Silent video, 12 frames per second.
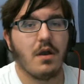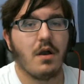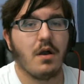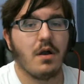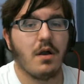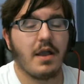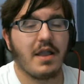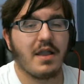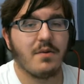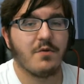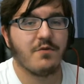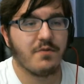I
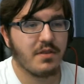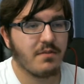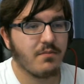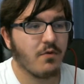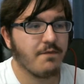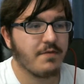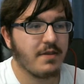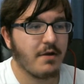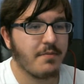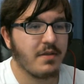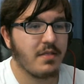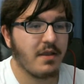kind of wish we did more for the
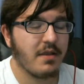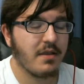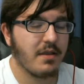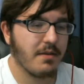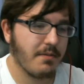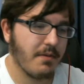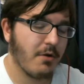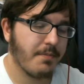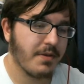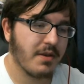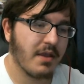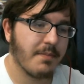LP
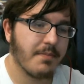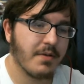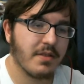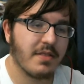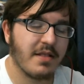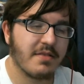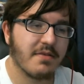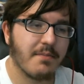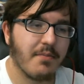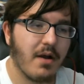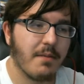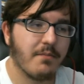night, but that's the
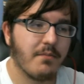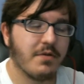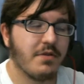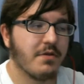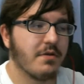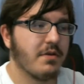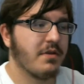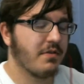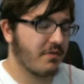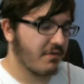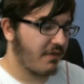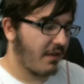problem when
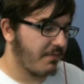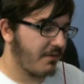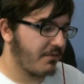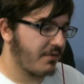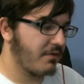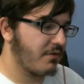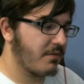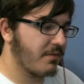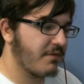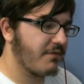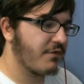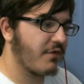it's the same thing with YouTube, is
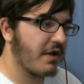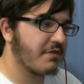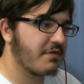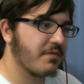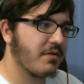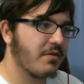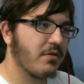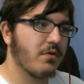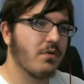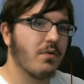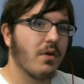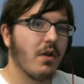if you try something
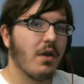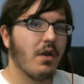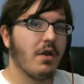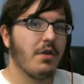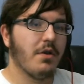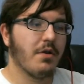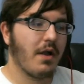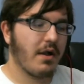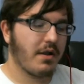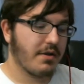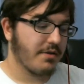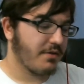new, you're not
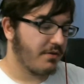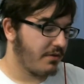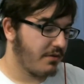gonna...